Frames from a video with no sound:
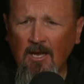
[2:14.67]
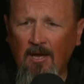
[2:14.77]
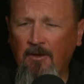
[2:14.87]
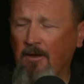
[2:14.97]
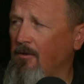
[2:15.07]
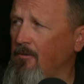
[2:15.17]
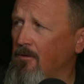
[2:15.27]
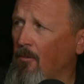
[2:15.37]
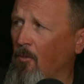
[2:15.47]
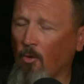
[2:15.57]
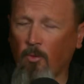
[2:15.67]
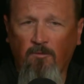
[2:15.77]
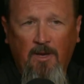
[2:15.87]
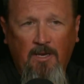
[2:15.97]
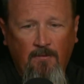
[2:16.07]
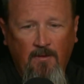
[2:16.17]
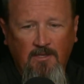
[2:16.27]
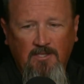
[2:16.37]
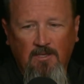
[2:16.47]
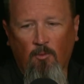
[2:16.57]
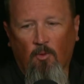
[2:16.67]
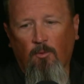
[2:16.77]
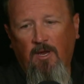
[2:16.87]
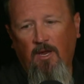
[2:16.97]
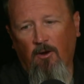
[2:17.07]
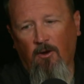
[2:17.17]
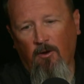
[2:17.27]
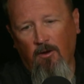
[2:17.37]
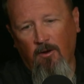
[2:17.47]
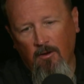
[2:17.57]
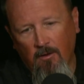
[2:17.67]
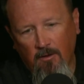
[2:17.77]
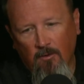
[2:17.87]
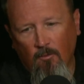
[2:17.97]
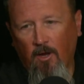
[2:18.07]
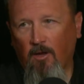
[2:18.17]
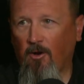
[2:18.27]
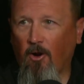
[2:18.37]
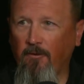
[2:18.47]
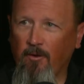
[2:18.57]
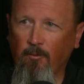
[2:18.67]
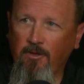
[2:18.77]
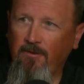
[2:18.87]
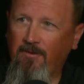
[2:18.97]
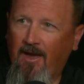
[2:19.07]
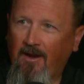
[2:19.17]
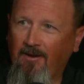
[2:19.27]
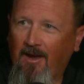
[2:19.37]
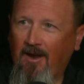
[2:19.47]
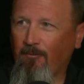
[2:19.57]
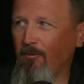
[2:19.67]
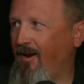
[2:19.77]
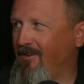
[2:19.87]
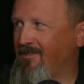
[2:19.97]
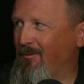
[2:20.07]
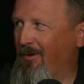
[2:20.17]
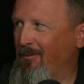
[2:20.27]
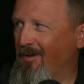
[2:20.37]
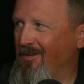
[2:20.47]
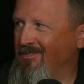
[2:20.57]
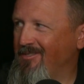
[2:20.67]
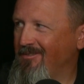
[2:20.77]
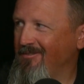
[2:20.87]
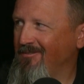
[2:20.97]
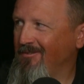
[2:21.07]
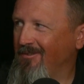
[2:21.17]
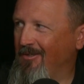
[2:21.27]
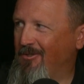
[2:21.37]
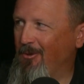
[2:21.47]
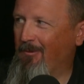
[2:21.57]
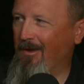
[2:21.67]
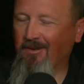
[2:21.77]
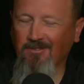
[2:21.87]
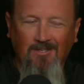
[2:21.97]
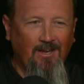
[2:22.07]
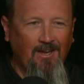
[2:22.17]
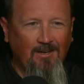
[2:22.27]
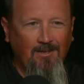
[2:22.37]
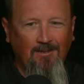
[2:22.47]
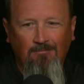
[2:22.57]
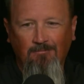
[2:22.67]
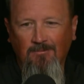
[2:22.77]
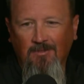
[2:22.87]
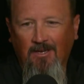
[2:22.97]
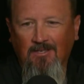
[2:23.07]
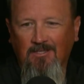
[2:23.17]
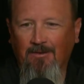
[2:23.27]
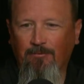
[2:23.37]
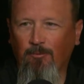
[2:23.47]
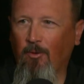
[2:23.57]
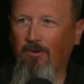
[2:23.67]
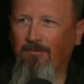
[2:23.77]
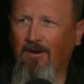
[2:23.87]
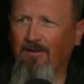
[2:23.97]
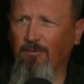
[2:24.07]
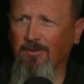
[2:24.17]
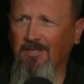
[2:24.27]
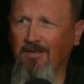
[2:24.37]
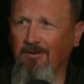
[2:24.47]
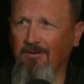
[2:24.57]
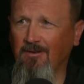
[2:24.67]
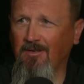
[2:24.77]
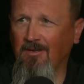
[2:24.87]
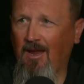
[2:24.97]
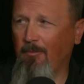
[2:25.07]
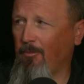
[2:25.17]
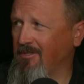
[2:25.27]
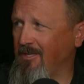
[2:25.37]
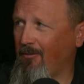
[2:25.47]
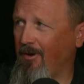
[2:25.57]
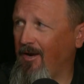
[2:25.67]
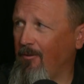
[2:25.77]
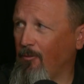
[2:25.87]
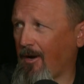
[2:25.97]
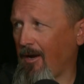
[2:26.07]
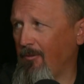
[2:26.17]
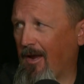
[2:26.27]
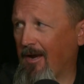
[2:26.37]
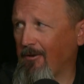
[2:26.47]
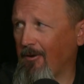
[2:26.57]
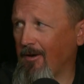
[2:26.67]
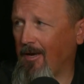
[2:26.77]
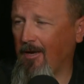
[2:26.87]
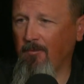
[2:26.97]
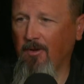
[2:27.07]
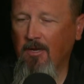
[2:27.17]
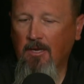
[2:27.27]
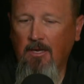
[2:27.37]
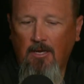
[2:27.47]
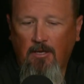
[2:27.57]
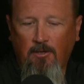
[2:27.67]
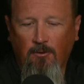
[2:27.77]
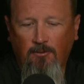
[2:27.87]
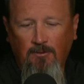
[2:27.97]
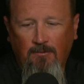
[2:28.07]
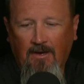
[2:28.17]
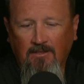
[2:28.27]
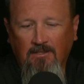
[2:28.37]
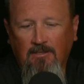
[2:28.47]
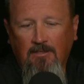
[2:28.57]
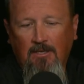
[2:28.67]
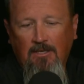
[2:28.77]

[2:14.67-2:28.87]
I think the more we've been in this, the more we hear, well, are they really that high of rates? I mean, because in 2000, I had a 7.5%, 8% rate. We're kind of back there again. But in the year 2000,